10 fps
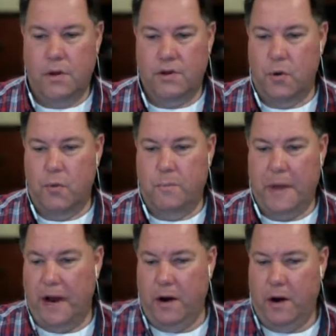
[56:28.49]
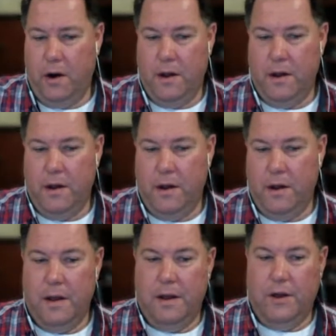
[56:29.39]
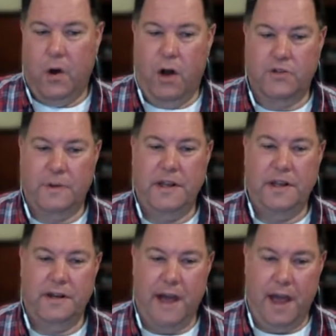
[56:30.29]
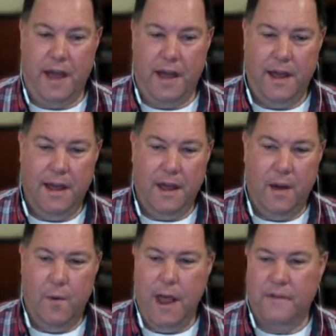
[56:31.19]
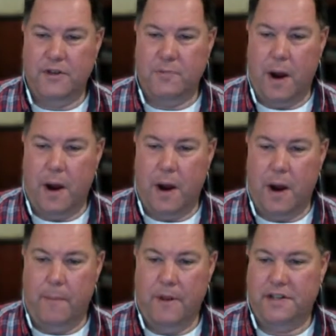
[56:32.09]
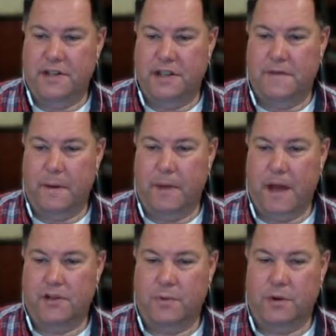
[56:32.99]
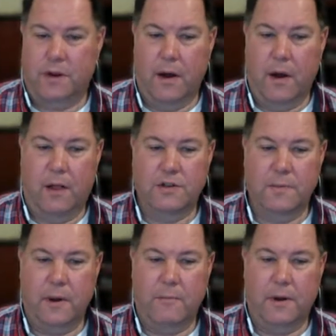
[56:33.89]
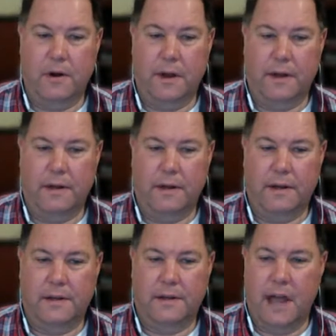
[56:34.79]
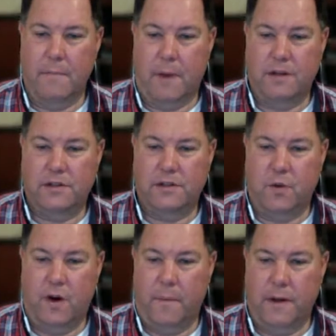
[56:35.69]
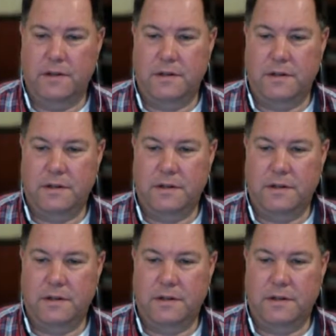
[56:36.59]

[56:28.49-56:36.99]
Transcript: So Peter calls me the other day, and we have this property, this 6-family house that we're looking at. How long has it been, Peter? Like 10 months, 12 months?